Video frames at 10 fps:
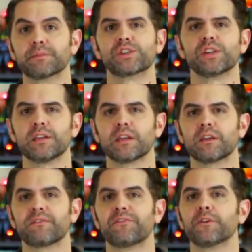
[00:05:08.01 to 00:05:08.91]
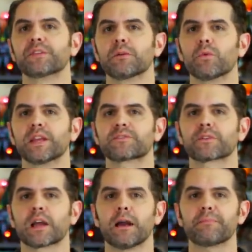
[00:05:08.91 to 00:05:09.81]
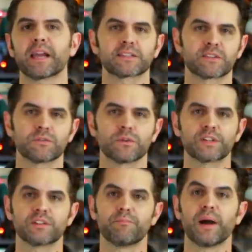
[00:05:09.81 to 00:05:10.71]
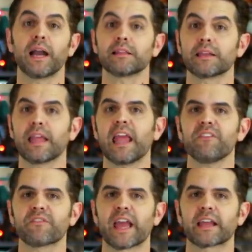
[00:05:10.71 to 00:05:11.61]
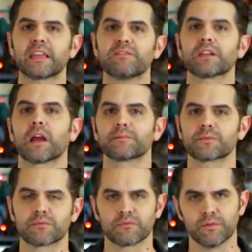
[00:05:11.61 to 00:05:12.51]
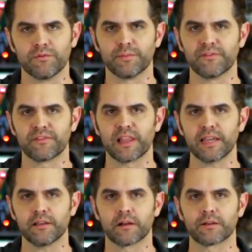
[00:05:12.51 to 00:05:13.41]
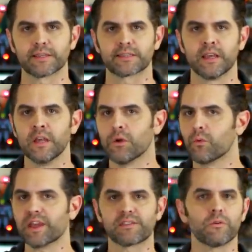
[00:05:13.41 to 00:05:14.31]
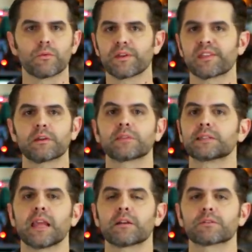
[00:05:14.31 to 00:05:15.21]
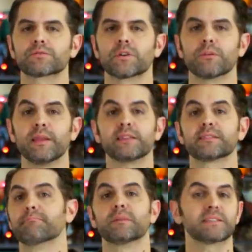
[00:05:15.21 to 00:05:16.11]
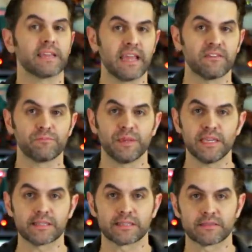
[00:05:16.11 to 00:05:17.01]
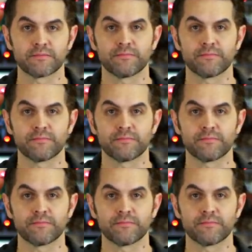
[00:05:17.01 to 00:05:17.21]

and machine gun, folding wings for compact storage, the Pilot AVAC even comes with a removable flight harness. With or without the Terrordrome, it's a must-have piece.